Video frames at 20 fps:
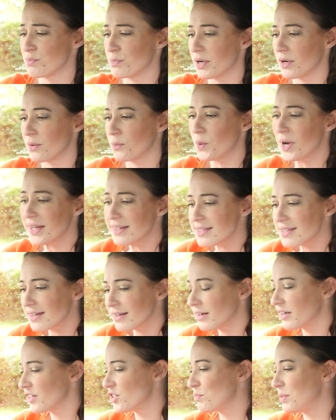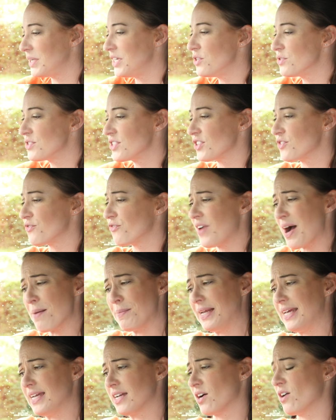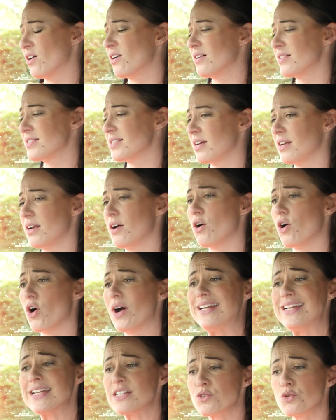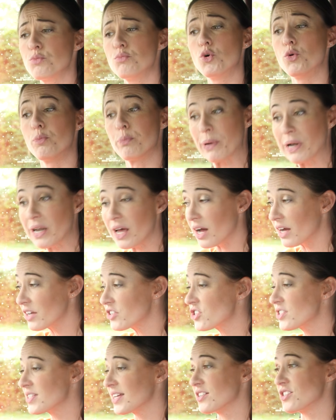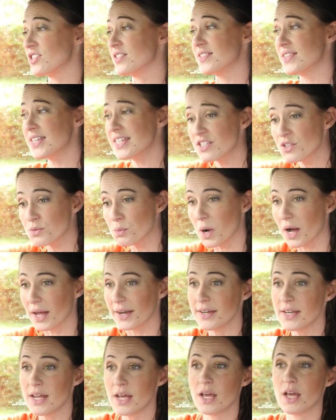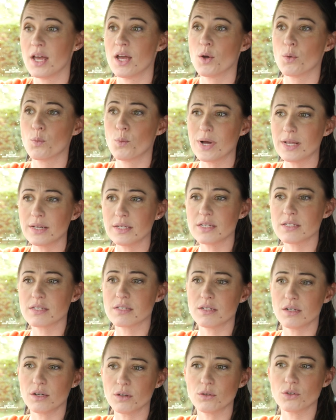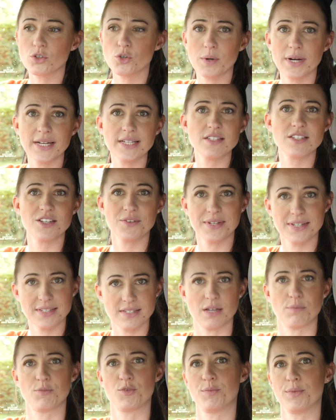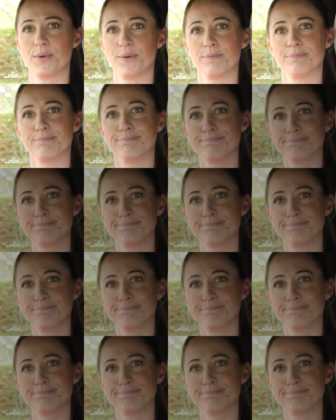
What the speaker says: but ones that are going to be used as family cars and are a little more plush, such as this one, well, it's not quite so acceptable.